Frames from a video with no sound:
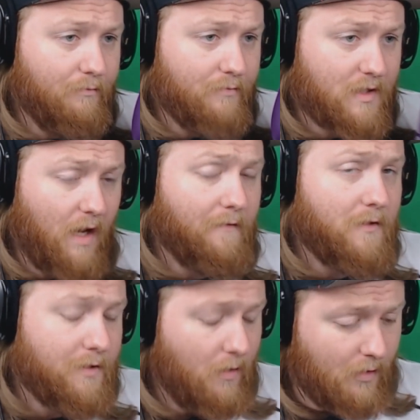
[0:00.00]
Scuf
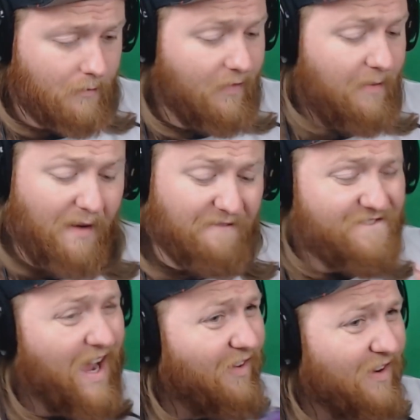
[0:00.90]
controller. My
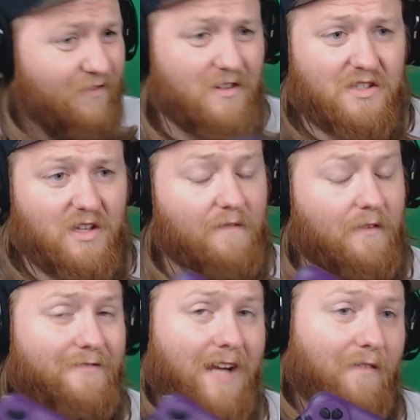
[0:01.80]
very first Scuf.
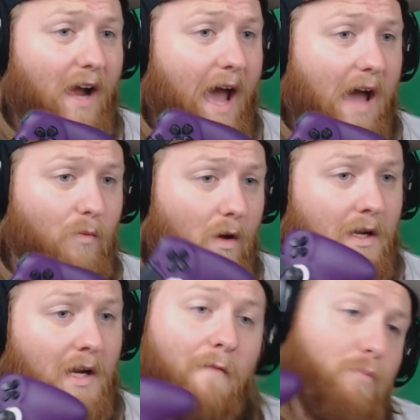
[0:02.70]
I've never had
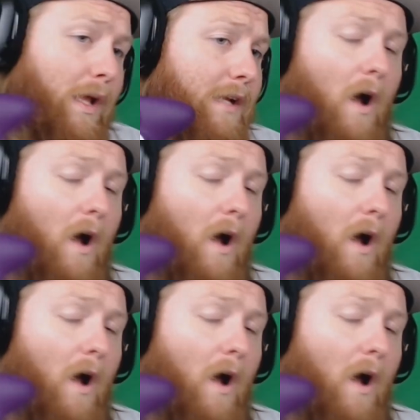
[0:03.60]
one, and I've played